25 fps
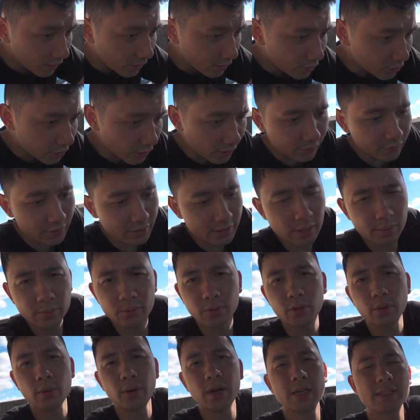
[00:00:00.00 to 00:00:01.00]
try and fix up
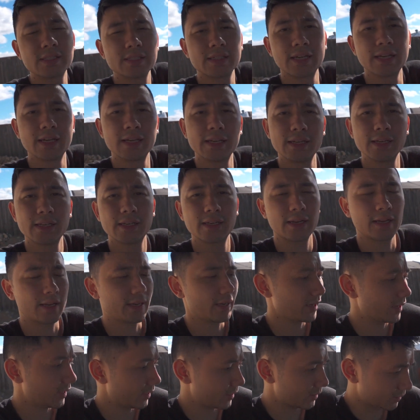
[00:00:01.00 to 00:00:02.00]
all the wires again,
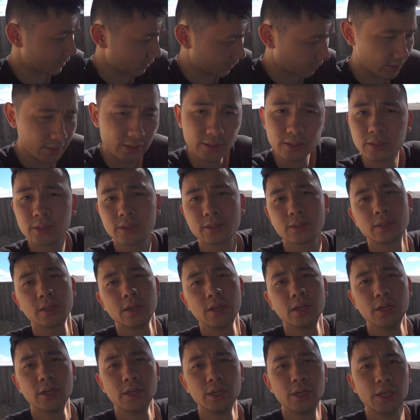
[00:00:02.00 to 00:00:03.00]
and
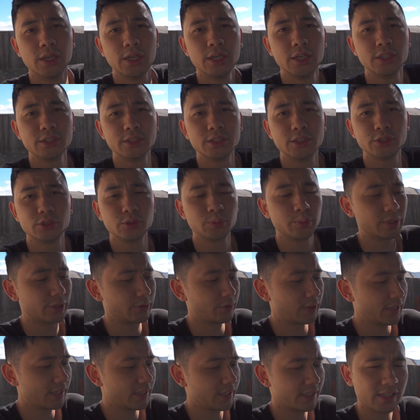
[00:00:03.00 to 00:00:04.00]
she should be
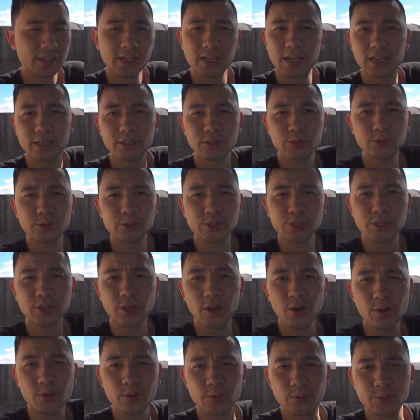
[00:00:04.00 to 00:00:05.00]
ready and good to
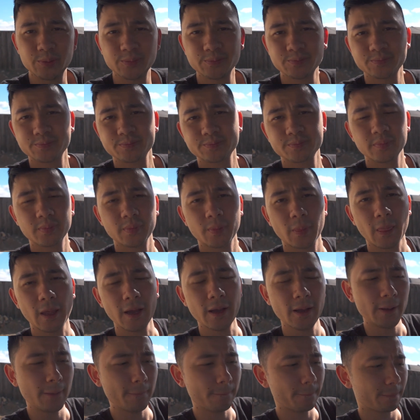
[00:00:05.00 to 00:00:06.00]
go.
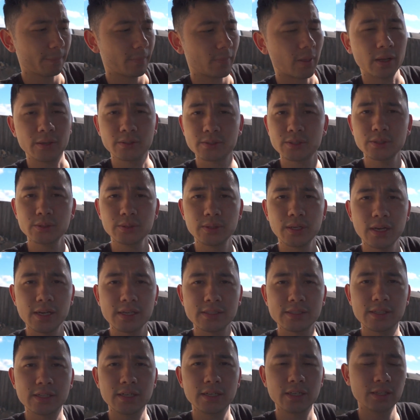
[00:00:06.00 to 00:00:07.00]
I'll see you
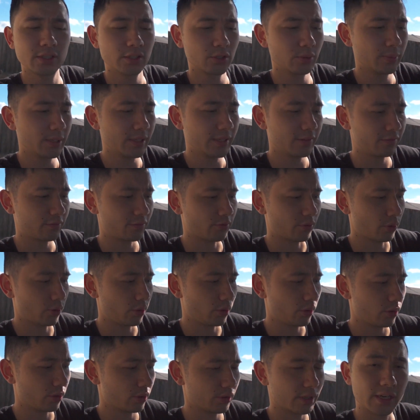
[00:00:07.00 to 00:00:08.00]
guys in a little bit
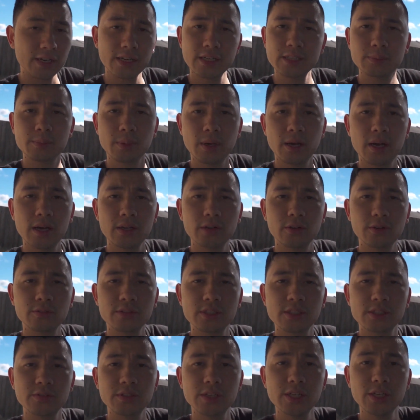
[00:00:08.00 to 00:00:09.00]
for the next part of
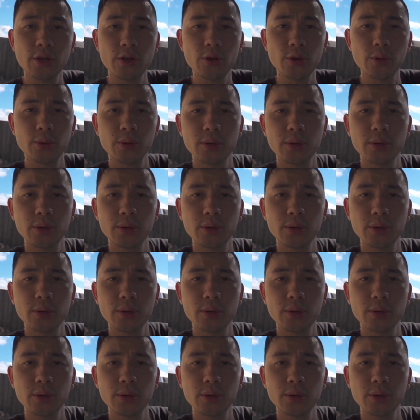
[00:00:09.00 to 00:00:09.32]
this video.